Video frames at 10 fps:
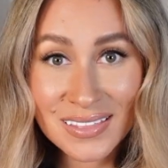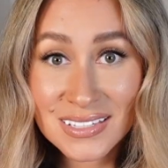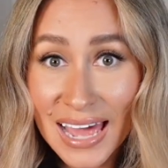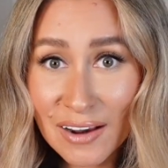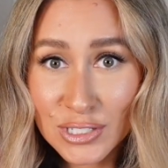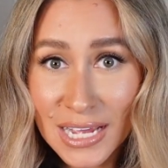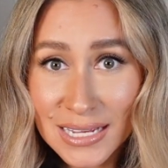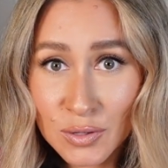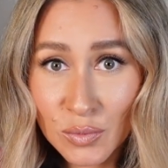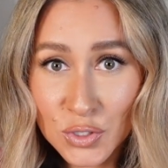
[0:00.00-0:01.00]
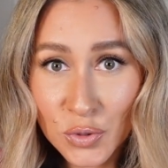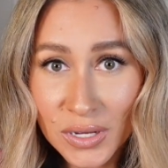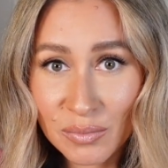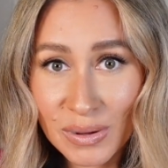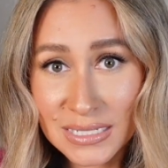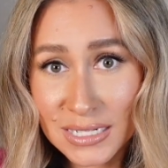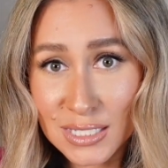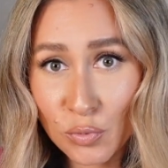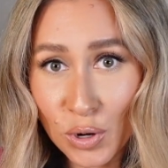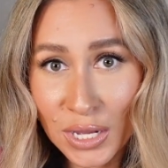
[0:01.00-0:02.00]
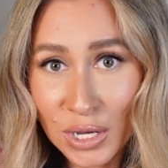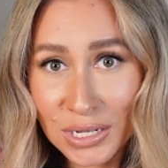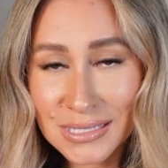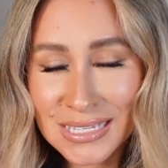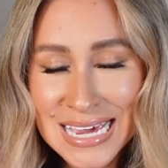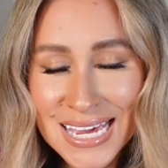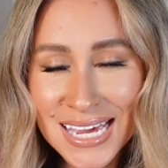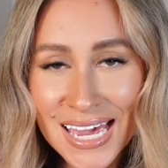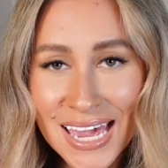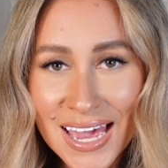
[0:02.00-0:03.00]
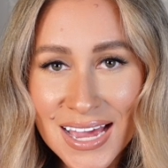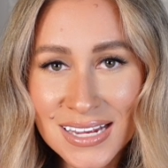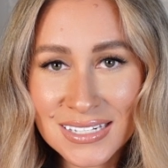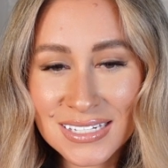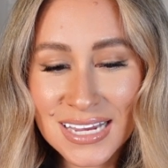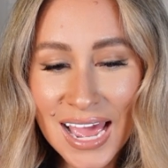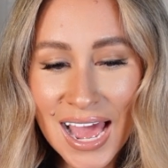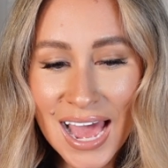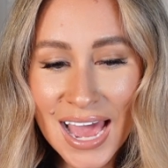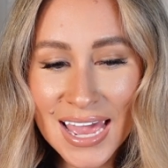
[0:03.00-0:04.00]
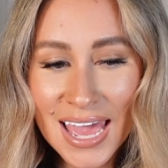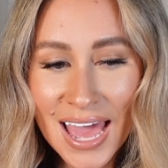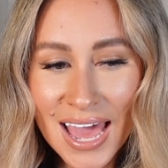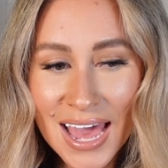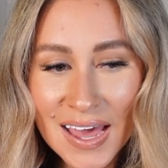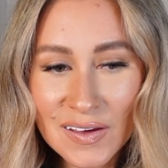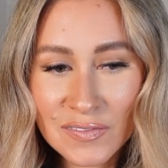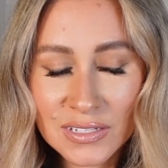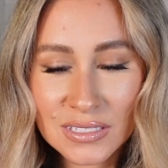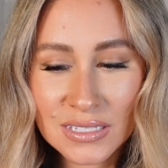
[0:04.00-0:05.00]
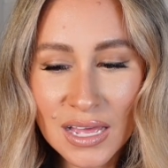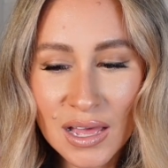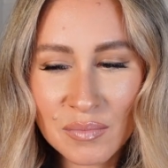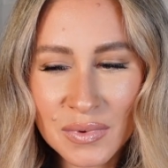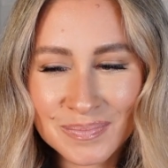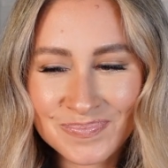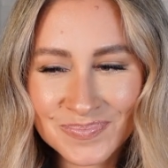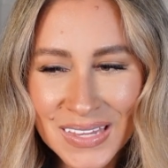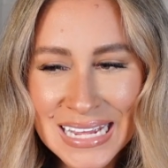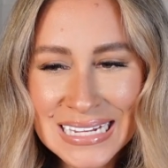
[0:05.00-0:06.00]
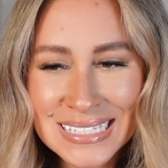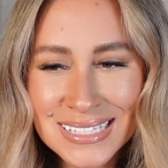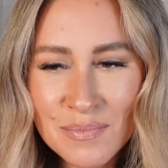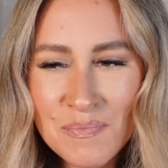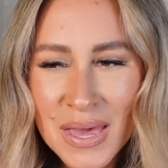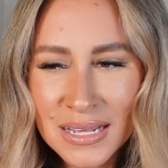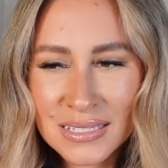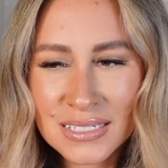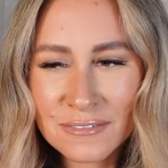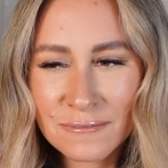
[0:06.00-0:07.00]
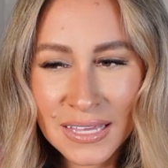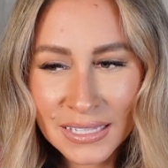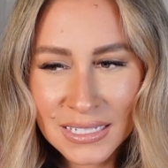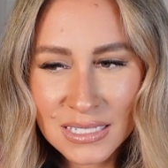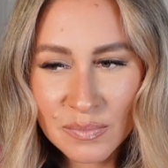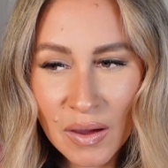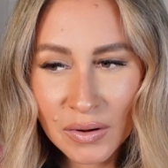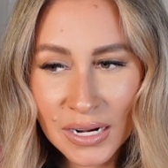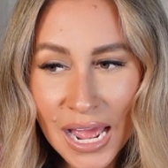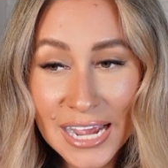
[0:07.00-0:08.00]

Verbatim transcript: This advertisement was created by Dick's Sporting Goods, and I have some, some mixed feelings about it.